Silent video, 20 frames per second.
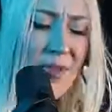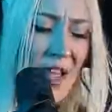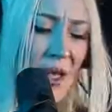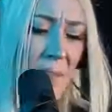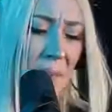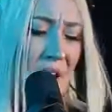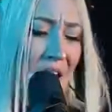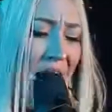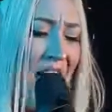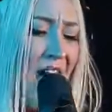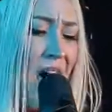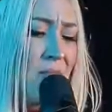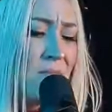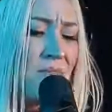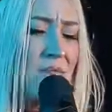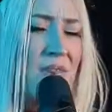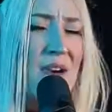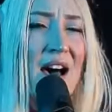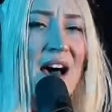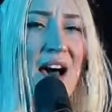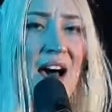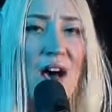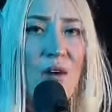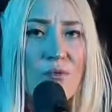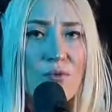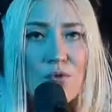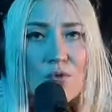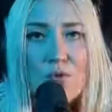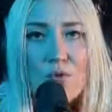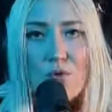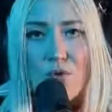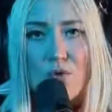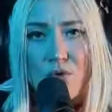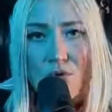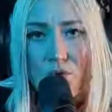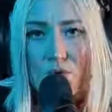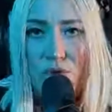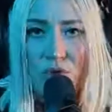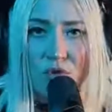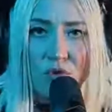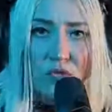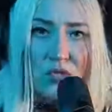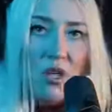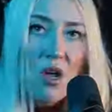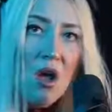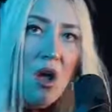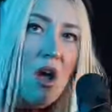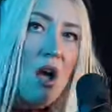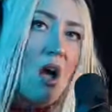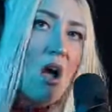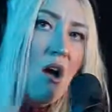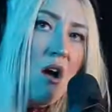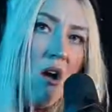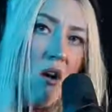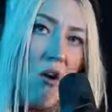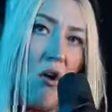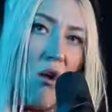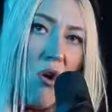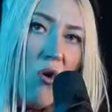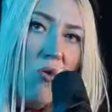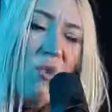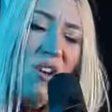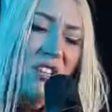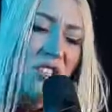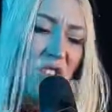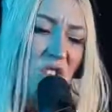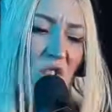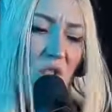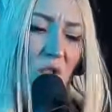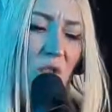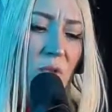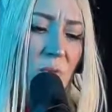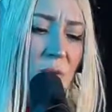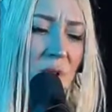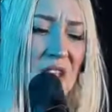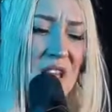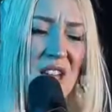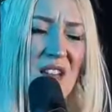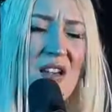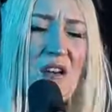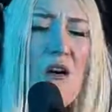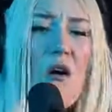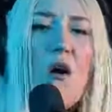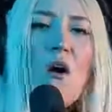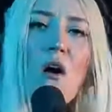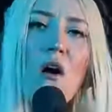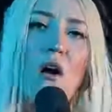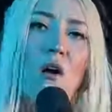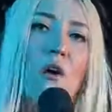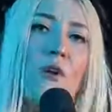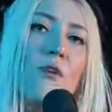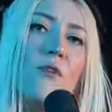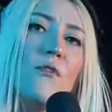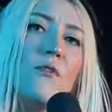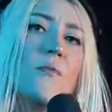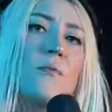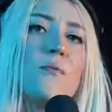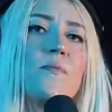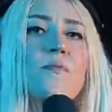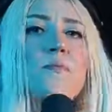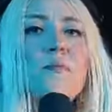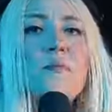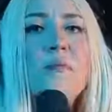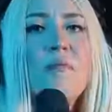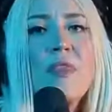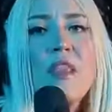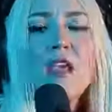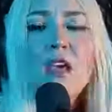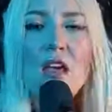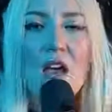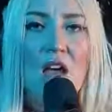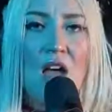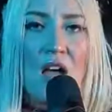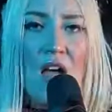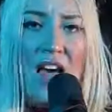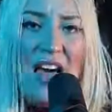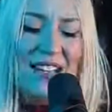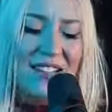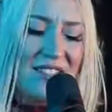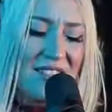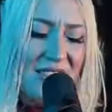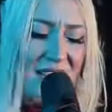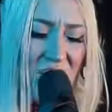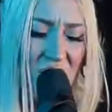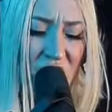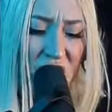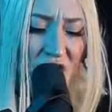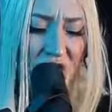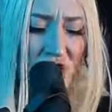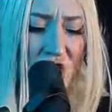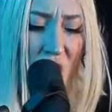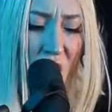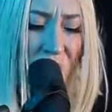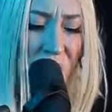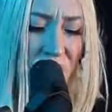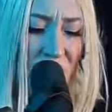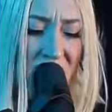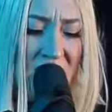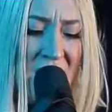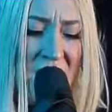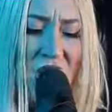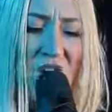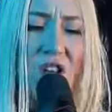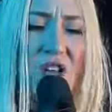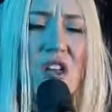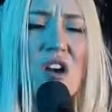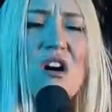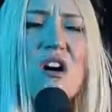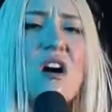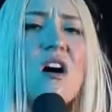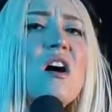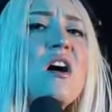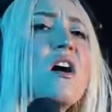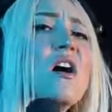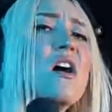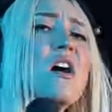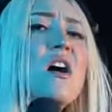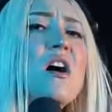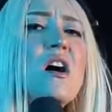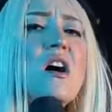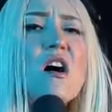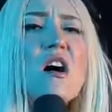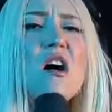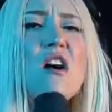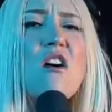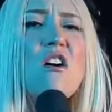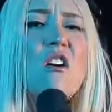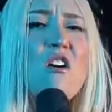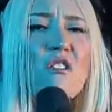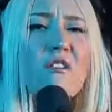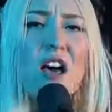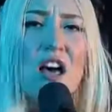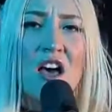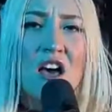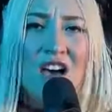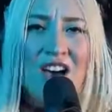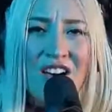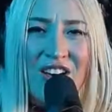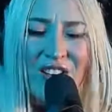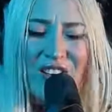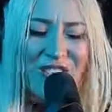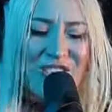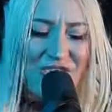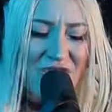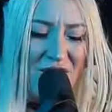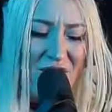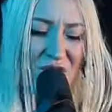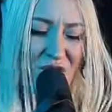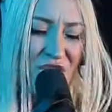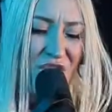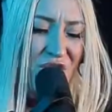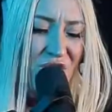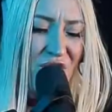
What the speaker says: Play by my rules, oh, it don't play at all. I said show me love, or don't